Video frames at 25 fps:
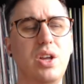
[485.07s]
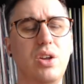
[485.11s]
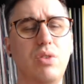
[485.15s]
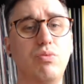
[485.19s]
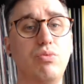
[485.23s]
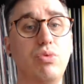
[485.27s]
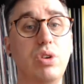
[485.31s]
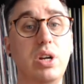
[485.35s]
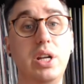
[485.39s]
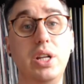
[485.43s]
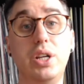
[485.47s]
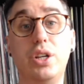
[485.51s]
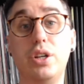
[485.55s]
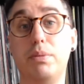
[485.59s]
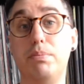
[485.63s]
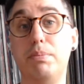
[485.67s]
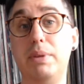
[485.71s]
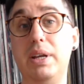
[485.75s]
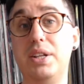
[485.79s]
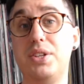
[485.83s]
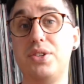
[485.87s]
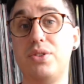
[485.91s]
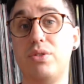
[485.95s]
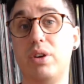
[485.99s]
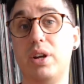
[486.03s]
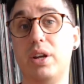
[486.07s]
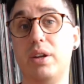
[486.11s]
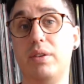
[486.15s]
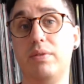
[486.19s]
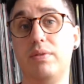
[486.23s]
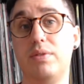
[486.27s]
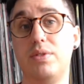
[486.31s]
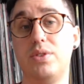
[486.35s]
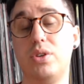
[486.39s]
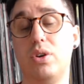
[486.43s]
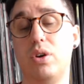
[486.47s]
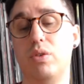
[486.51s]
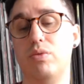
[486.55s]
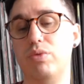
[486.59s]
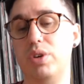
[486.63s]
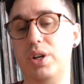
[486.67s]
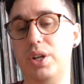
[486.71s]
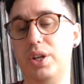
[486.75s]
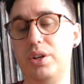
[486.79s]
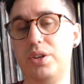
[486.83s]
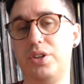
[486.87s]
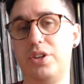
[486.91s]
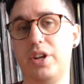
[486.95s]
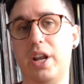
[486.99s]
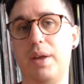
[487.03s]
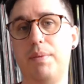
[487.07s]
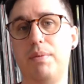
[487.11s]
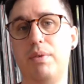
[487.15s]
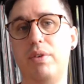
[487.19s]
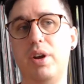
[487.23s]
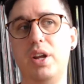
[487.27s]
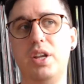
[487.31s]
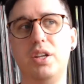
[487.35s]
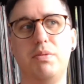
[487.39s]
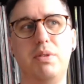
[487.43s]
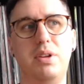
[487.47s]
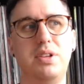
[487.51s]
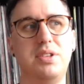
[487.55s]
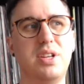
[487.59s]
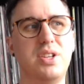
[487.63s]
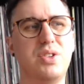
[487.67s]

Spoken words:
Really good metering. It's got really good dynamic range meter.